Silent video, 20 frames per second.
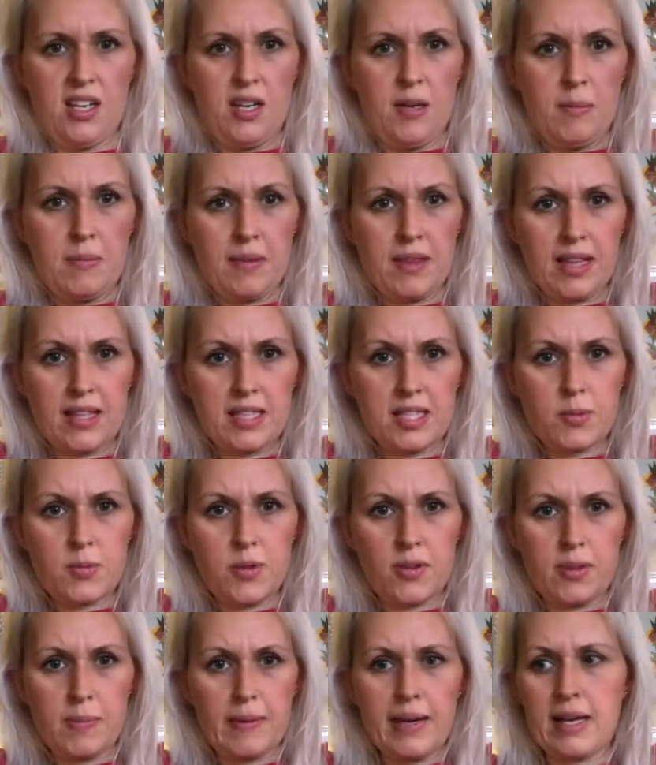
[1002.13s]
But that's
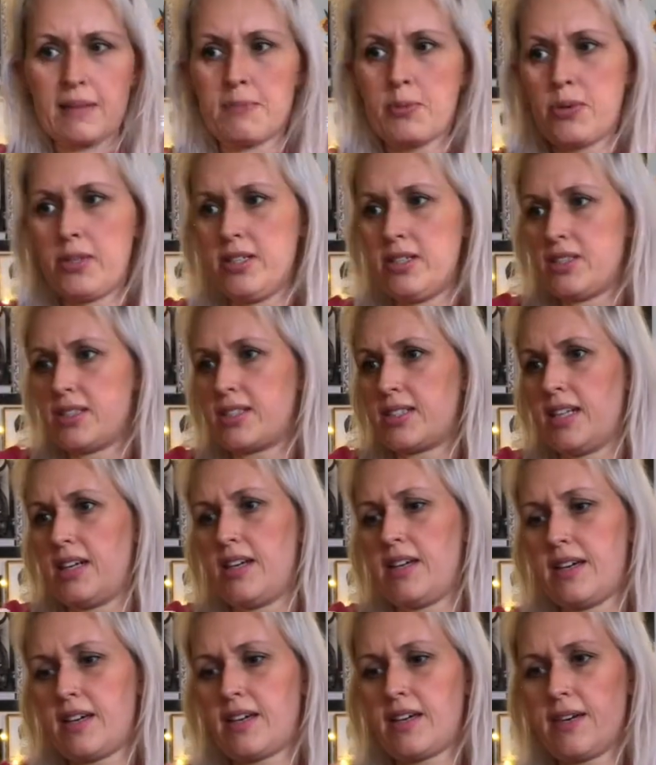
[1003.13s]
what the bad boy looks
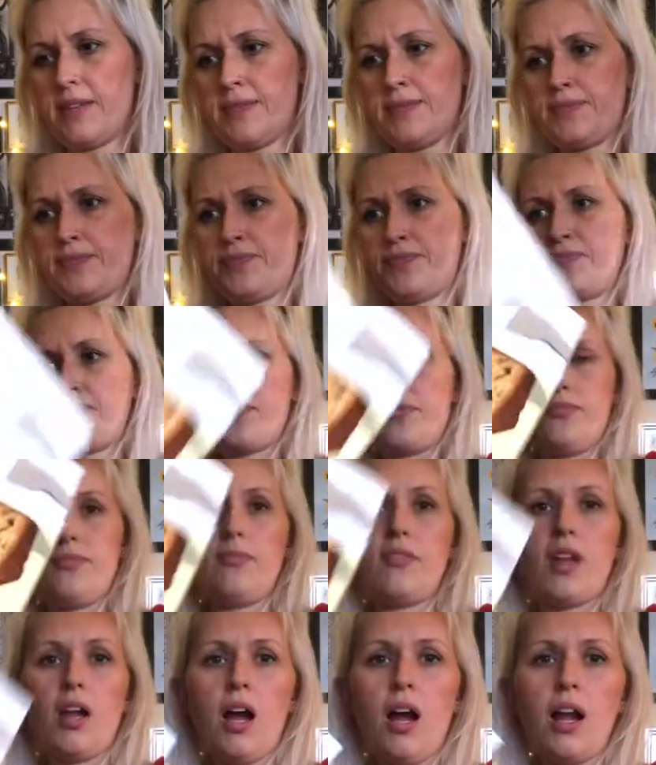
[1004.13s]
like.
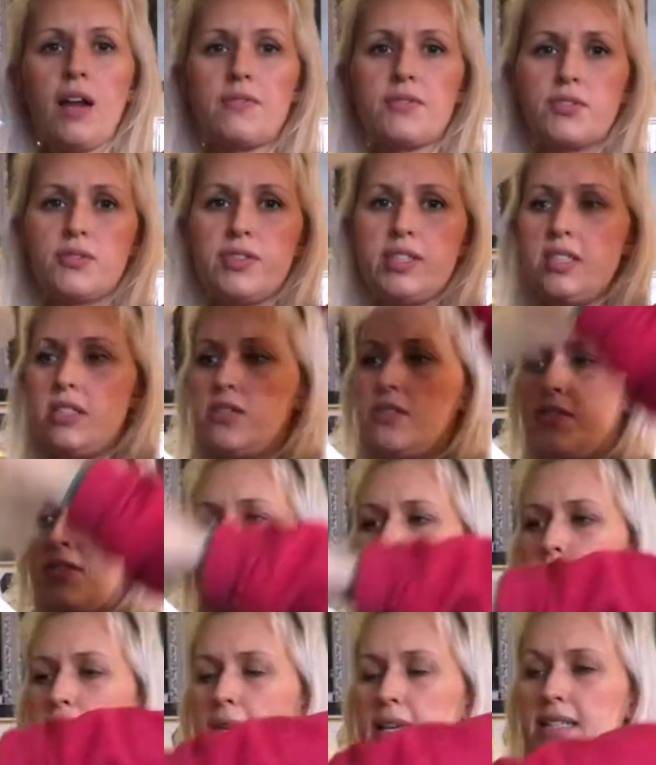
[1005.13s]
I'll have to reuse
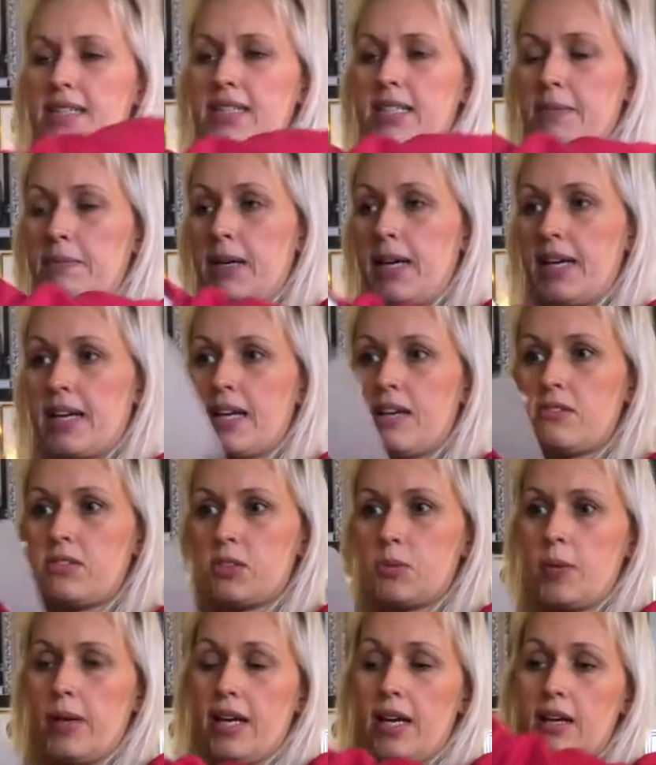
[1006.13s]
this plastic bag
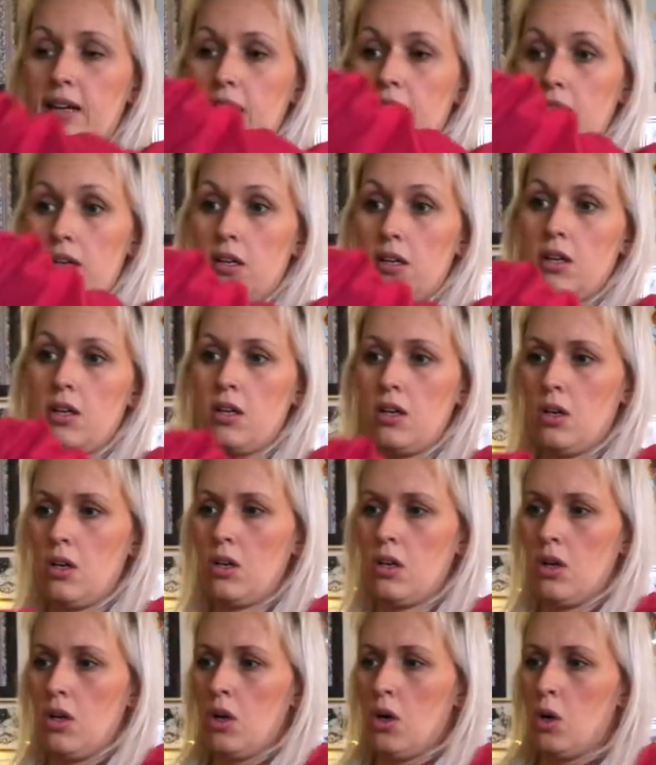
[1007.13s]
elsewhere
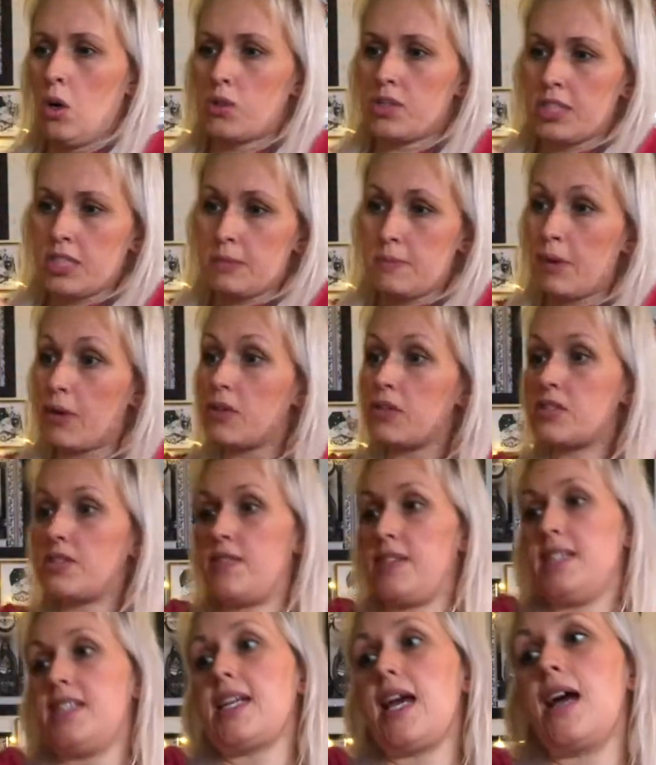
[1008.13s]
or dispose of
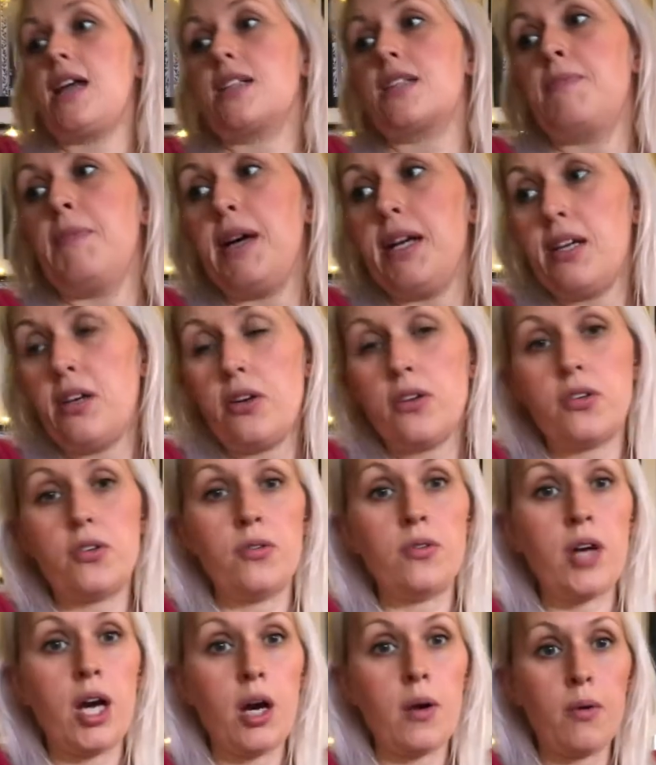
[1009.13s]
it at my local
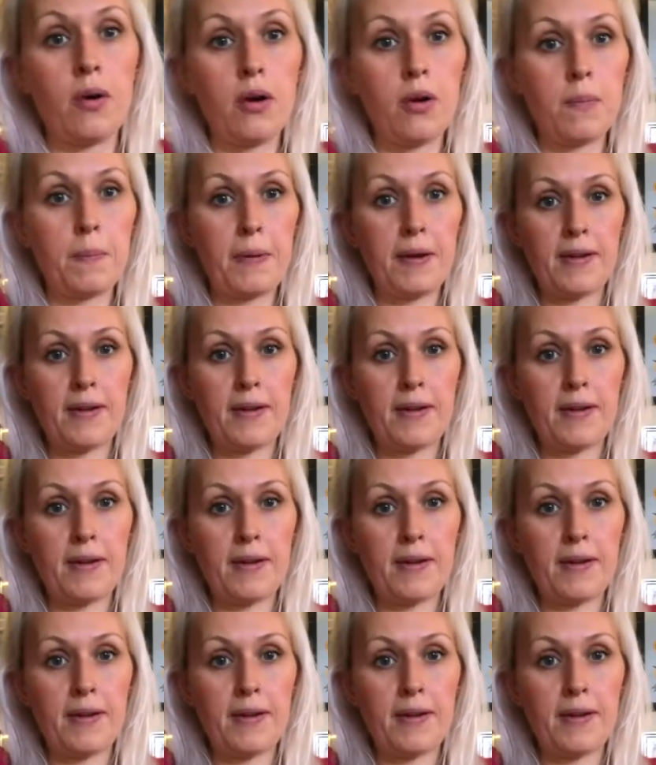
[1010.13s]
co-op.